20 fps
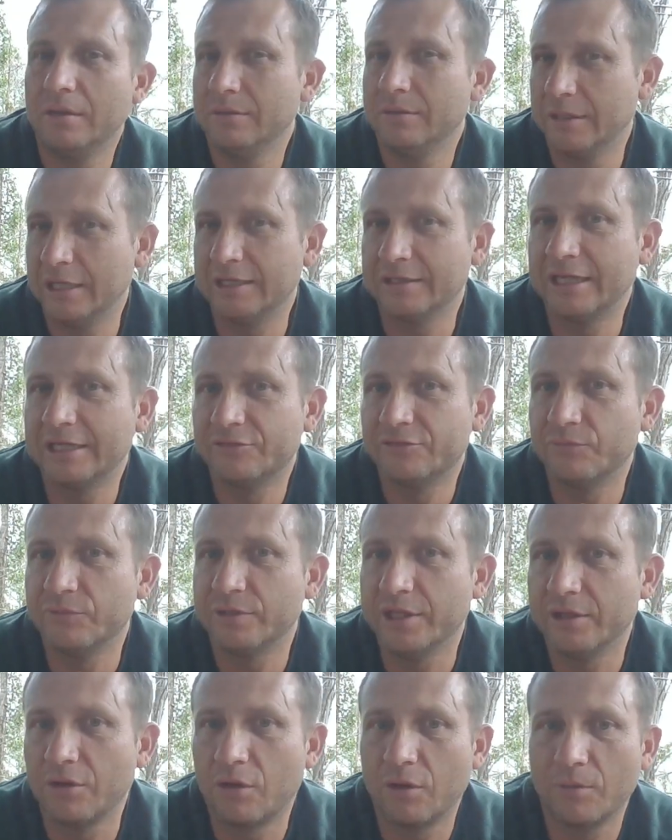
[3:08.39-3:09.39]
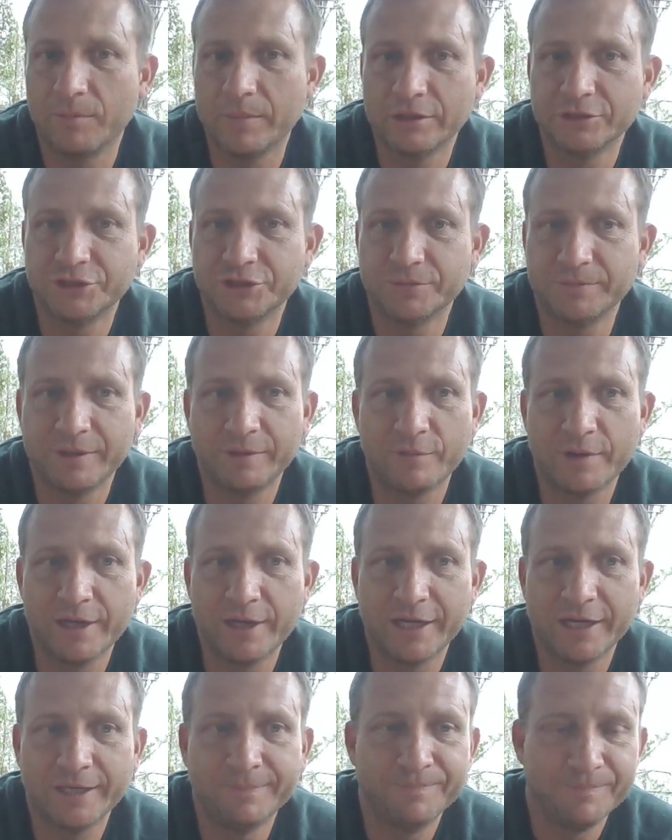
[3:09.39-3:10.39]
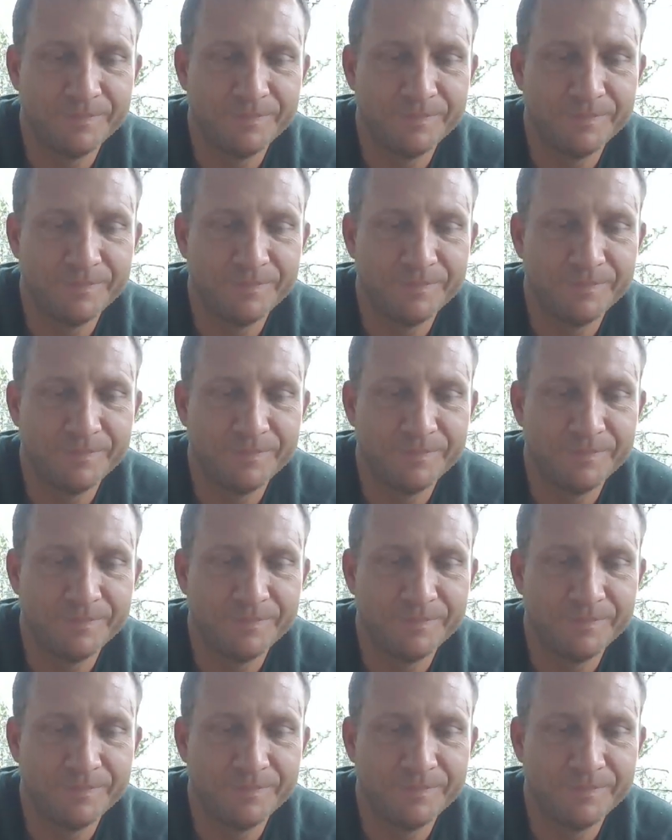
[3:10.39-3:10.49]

that's when the alarm bells should be ringing.